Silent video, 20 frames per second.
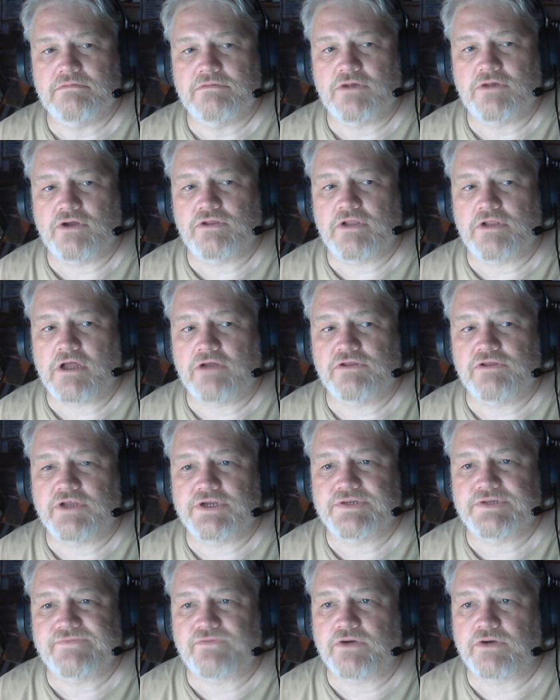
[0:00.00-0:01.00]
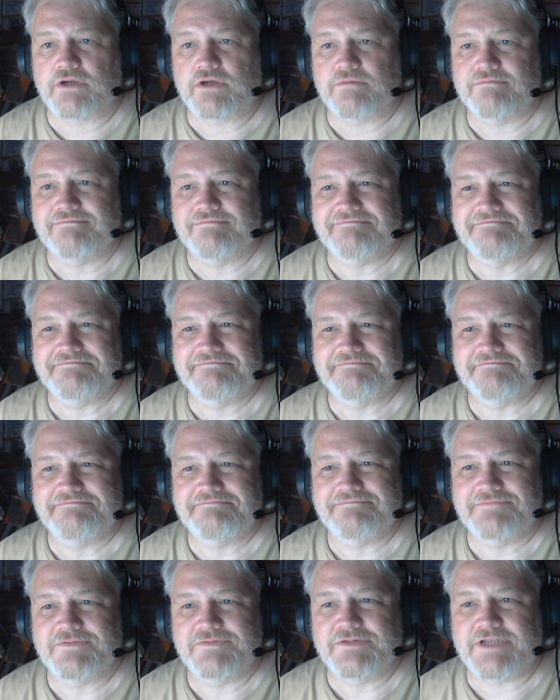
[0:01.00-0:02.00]
long legs for you.
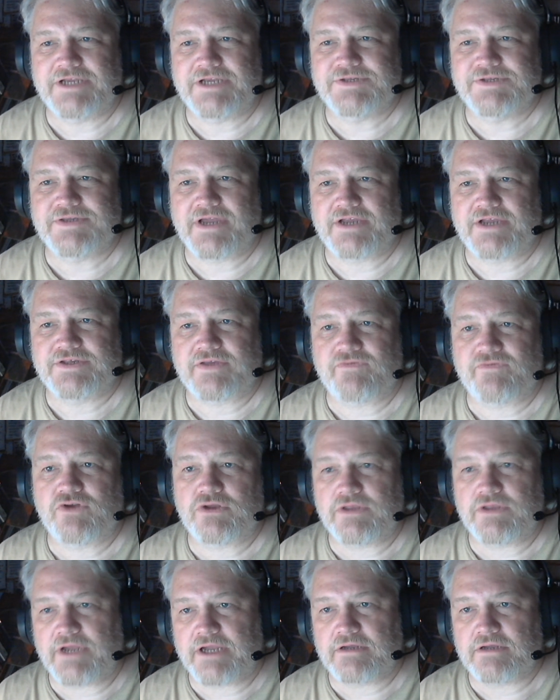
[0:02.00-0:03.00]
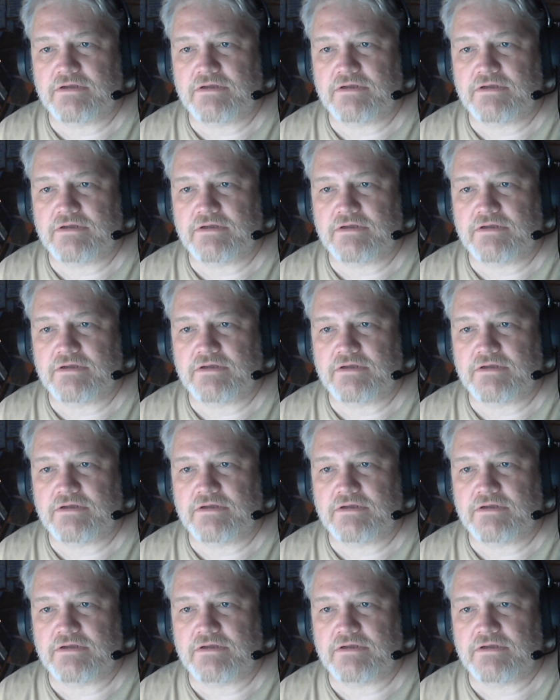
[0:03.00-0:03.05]
Thanks, guys. Have a good night.